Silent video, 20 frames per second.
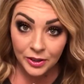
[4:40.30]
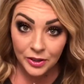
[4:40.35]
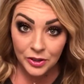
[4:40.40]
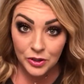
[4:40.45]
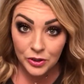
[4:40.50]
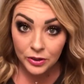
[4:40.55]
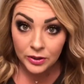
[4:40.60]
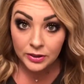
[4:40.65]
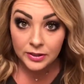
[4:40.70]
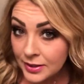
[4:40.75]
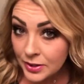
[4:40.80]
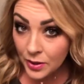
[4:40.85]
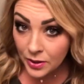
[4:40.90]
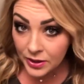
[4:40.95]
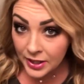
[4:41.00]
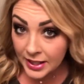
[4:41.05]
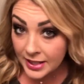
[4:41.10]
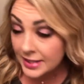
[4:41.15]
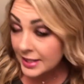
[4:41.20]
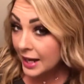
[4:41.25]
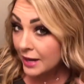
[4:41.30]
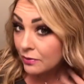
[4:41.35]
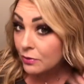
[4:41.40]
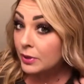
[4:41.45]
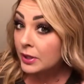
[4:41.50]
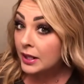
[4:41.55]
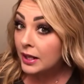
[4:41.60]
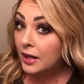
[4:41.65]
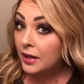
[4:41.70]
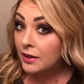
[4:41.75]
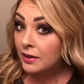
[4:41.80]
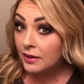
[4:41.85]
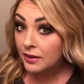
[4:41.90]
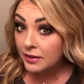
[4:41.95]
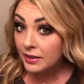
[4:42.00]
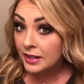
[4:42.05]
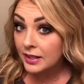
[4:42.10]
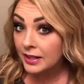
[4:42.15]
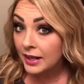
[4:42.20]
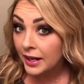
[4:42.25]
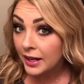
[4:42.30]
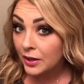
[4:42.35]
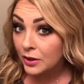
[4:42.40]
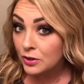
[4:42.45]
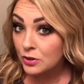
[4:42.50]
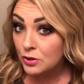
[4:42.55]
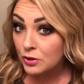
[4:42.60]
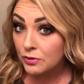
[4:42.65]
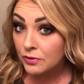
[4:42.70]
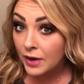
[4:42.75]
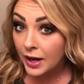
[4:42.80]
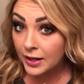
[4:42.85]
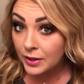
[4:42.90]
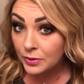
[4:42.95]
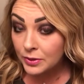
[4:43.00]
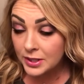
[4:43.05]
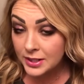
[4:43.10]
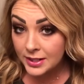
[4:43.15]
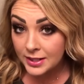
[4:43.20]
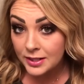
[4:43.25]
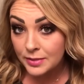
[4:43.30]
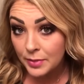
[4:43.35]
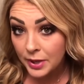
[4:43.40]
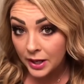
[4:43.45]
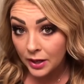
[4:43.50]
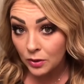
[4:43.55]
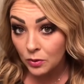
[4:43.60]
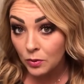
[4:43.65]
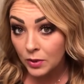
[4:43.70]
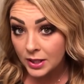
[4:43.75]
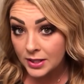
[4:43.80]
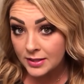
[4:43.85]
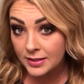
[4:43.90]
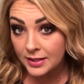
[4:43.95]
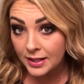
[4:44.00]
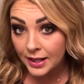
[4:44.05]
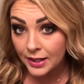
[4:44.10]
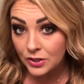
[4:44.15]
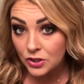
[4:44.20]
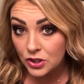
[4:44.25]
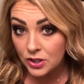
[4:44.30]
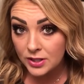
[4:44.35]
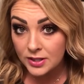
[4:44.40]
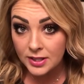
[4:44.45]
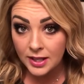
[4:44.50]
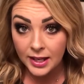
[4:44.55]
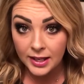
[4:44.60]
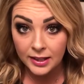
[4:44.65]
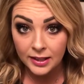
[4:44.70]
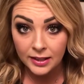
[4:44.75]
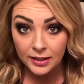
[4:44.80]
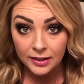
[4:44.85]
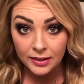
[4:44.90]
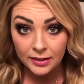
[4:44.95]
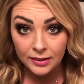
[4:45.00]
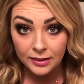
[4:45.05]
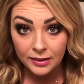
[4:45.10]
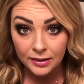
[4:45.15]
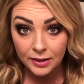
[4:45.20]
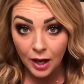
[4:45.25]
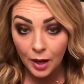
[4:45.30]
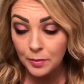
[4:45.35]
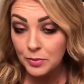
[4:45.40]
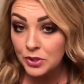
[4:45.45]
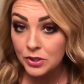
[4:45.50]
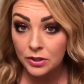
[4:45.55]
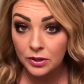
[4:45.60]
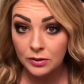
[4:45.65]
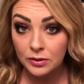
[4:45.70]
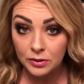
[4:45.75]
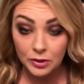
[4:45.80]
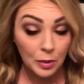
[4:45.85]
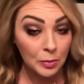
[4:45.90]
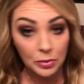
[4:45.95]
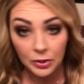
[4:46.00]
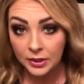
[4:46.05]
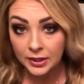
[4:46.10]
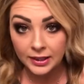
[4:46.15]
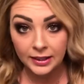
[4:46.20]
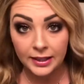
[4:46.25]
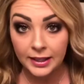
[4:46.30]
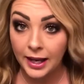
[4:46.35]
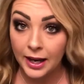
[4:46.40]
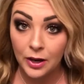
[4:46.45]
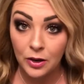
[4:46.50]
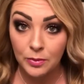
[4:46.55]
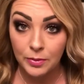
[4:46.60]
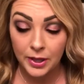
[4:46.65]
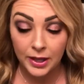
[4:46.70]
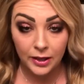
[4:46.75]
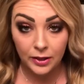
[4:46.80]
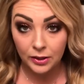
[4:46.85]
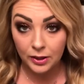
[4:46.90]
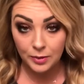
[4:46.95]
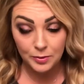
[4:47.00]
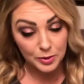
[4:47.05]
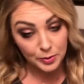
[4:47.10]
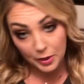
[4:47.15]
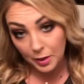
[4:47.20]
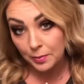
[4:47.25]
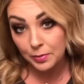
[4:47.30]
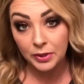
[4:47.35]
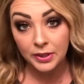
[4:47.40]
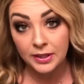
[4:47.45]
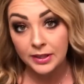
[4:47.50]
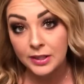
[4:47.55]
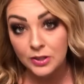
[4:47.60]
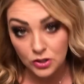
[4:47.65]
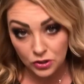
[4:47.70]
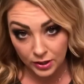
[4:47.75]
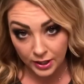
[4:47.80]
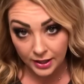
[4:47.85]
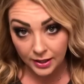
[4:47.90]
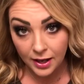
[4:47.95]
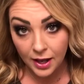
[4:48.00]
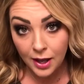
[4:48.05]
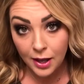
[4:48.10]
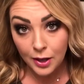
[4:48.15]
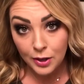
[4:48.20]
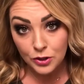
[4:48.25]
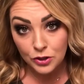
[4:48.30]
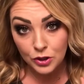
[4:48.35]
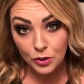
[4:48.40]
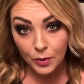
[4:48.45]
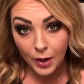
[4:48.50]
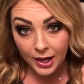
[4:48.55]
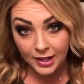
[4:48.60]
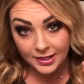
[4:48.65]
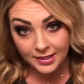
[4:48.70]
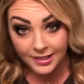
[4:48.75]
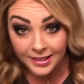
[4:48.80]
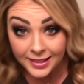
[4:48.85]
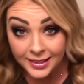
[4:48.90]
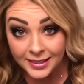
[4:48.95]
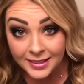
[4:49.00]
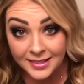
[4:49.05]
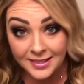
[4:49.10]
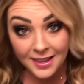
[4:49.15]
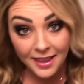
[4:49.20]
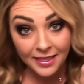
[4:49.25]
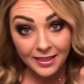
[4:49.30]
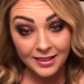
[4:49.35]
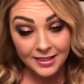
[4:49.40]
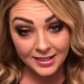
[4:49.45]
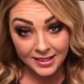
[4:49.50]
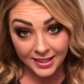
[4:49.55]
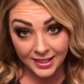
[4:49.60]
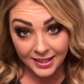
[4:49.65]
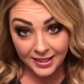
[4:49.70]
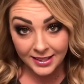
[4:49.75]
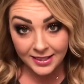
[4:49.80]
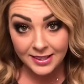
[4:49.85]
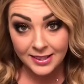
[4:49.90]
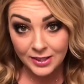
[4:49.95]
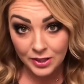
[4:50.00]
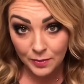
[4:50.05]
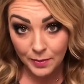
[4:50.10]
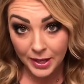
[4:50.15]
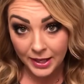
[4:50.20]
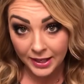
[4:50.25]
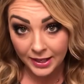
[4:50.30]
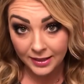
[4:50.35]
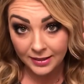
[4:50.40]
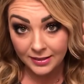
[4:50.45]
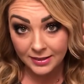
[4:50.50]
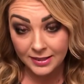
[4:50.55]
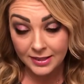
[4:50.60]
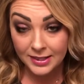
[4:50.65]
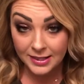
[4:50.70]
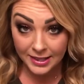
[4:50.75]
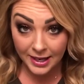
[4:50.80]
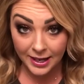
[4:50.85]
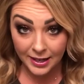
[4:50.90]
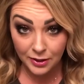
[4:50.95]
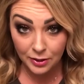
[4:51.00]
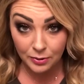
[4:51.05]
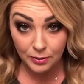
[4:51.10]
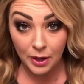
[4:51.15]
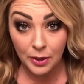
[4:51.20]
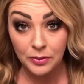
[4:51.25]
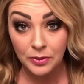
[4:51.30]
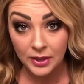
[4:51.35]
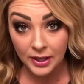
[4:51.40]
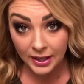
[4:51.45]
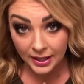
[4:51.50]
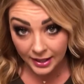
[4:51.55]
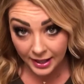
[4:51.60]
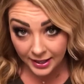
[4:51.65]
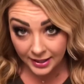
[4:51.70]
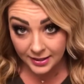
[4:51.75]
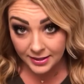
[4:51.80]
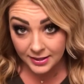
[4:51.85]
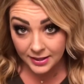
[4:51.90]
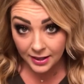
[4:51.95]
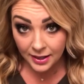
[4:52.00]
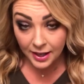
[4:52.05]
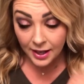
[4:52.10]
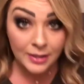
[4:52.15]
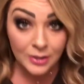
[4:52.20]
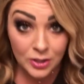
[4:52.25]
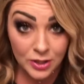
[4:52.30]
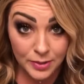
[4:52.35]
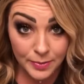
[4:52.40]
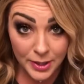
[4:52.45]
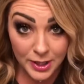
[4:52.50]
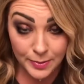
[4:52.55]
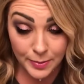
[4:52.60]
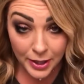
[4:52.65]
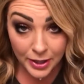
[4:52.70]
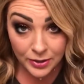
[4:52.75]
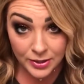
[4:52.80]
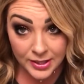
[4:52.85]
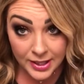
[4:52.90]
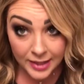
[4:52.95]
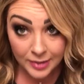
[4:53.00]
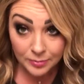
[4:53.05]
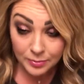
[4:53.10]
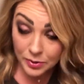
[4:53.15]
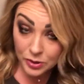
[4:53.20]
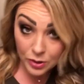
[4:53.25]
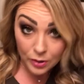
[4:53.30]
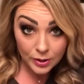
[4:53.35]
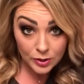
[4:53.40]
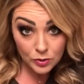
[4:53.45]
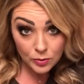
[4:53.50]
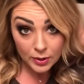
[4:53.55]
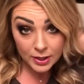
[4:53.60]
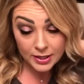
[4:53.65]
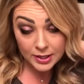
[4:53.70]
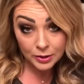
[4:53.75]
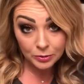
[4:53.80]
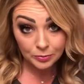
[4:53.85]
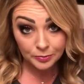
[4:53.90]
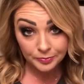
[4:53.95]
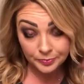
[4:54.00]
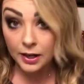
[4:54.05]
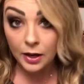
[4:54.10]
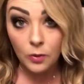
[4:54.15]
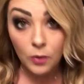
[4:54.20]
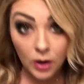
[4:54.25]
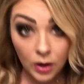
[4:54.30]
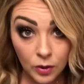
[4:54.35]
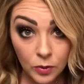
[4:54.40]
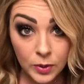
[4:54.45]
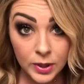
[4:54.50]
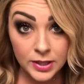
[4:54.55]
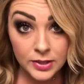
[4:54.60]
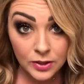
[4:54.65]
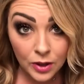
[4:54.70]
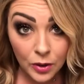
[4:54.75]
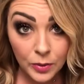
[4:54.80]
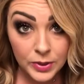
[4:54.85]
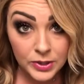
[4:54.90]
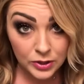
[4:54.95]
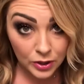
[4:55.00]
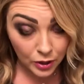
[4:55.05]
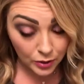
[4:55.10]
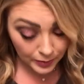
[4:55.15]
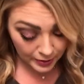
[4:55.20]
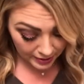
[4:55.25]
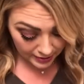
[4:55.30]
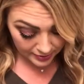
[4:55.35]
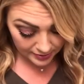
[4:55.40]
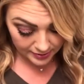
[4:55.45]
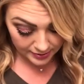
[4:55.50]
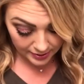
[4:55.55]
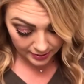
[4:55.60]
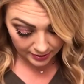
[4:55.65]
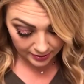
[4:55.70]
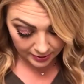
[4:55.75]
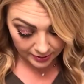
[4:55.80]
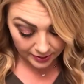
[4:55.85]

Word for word: control. So the thing is I have really thin hair. So if I only tease my hair once, it just like comes completely out. My hair comes completely straight. So I tease the tease to make it stay throughout the night and it just makes my hair stay. So that's what I do. Now always, always, always